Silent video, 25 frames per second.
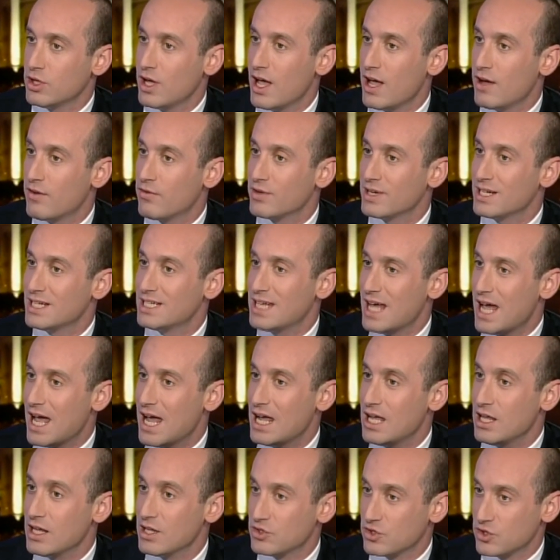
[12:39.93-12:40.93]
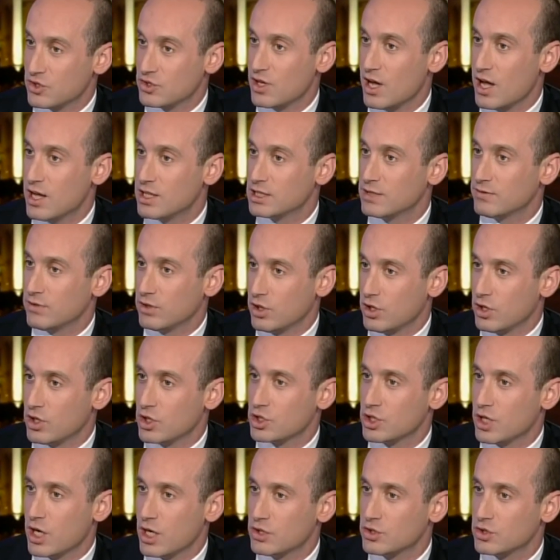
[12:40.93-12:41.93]
Every day, it's the size of a
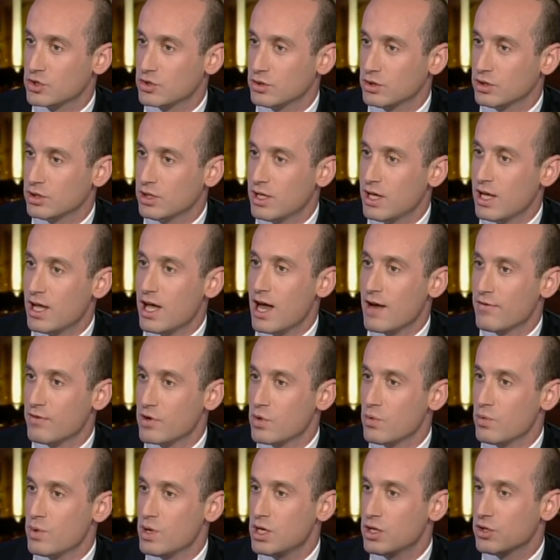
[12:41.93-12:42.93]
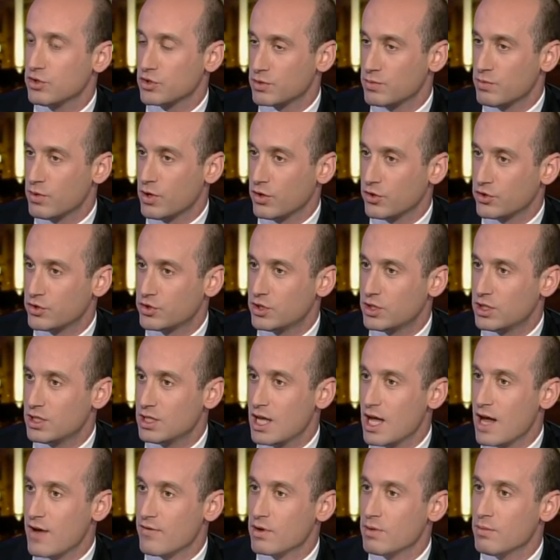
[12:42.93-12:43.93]
large high school. Every week, a small
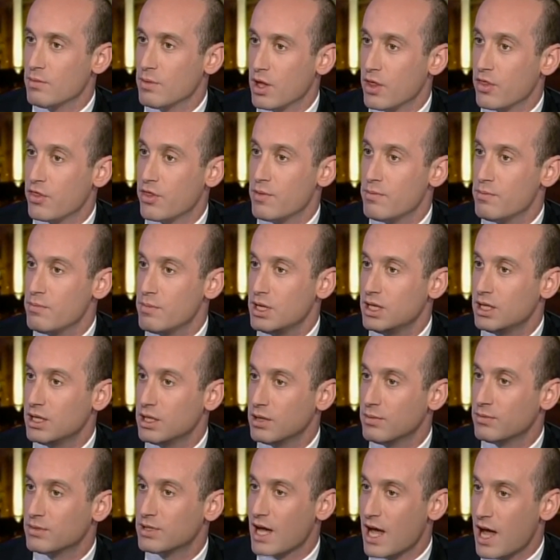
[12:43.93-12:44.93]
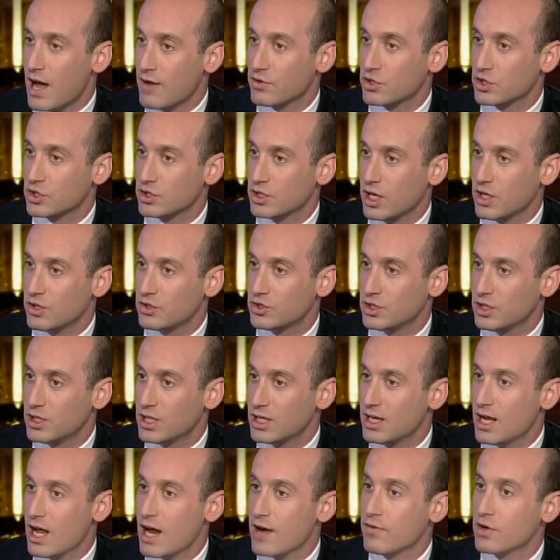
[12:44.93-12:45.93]
city. Every month, a medium to average size
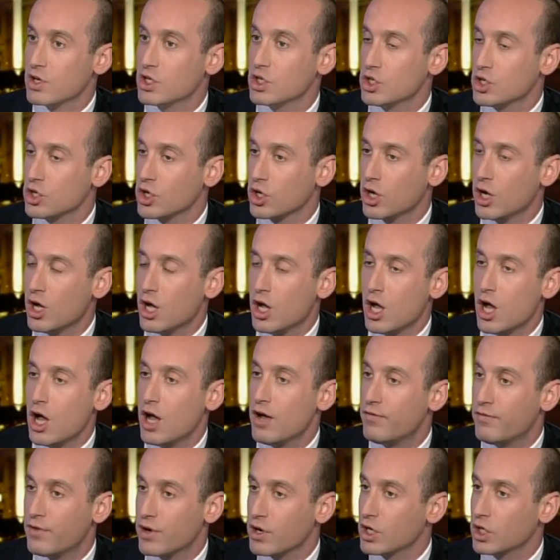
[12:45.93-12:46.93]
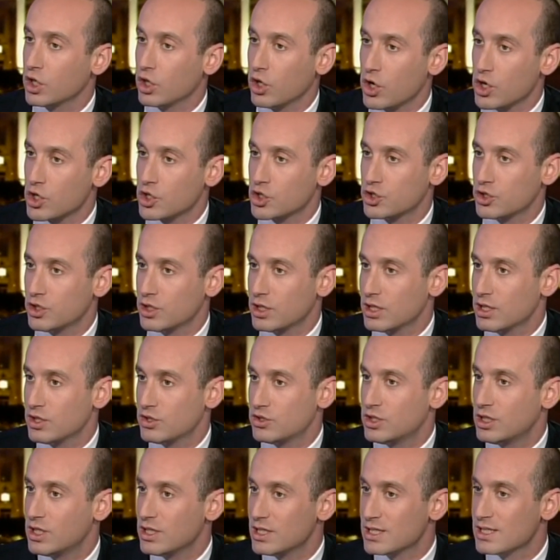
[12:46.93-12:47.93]
city. And every year, a very large city, a
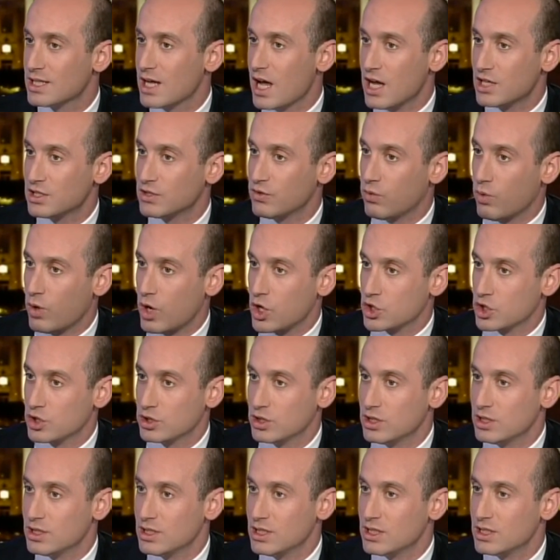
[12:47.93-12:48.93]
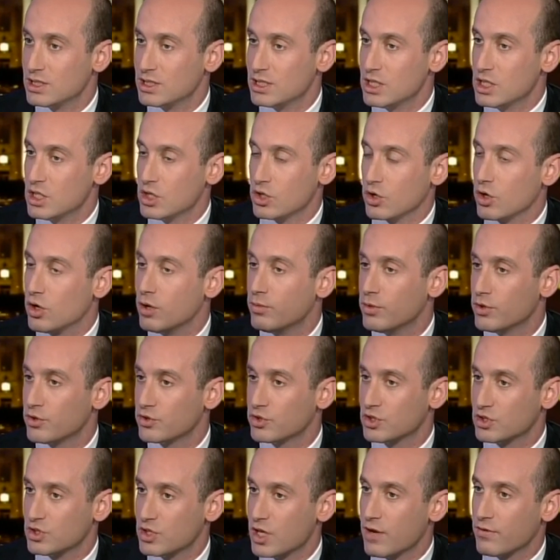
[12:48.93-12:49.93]
city the size of Washington, D.C., or
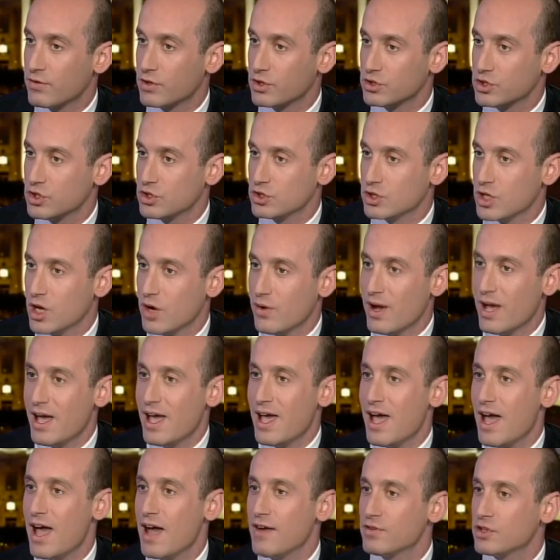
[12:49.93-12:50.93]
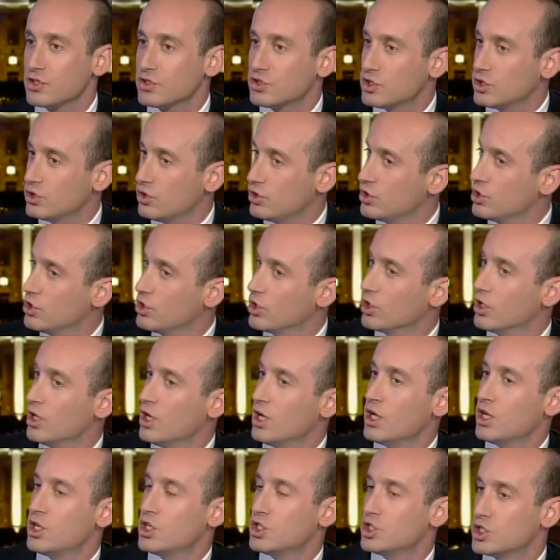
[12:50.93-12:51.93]
almost to San Francisco, every single year,
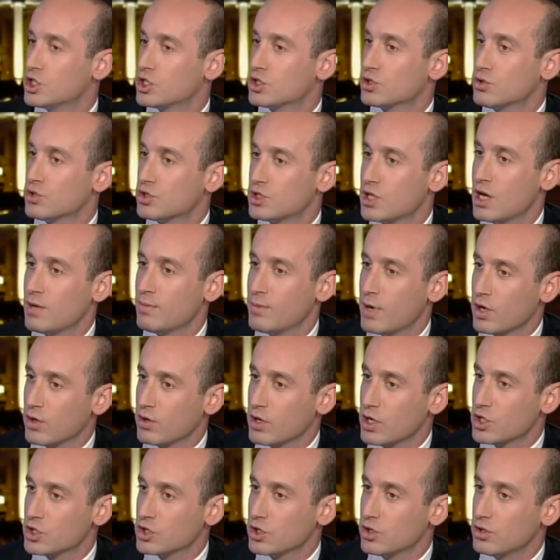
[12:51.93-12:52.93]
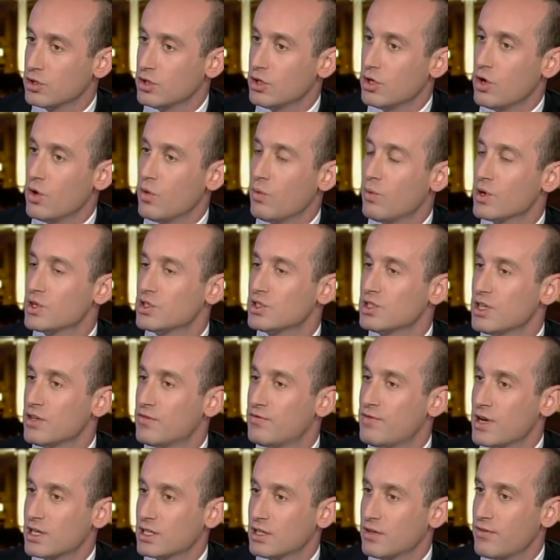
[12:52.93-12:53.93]
just through chain migration. What's the
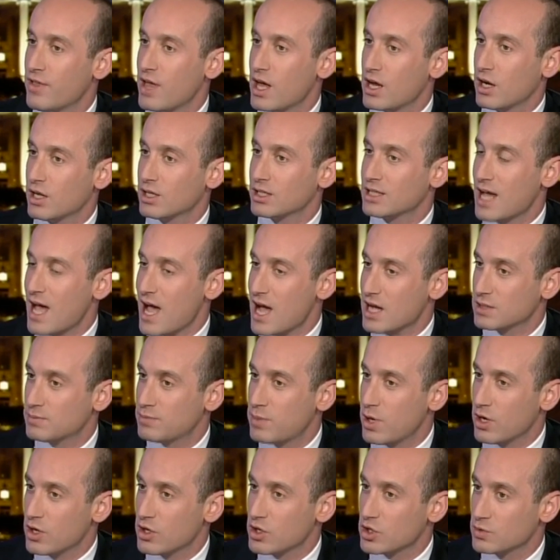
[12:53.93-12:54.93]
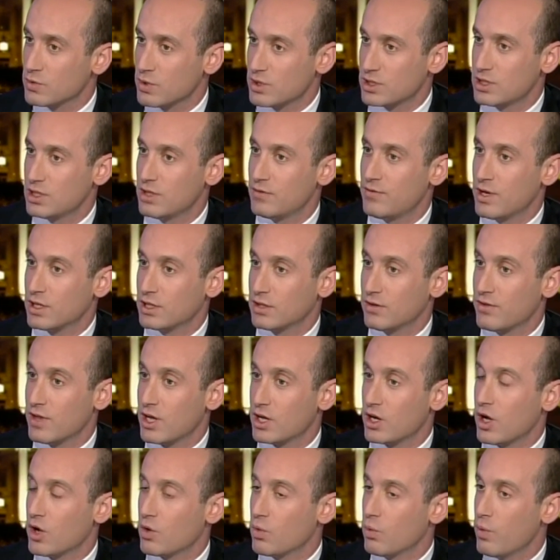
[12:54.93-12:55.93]
effect of that on taxpayers? What's the effect of
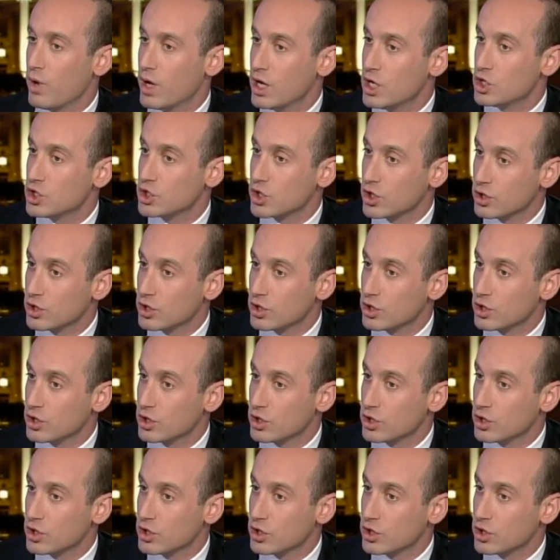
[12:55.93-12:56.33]
that on wage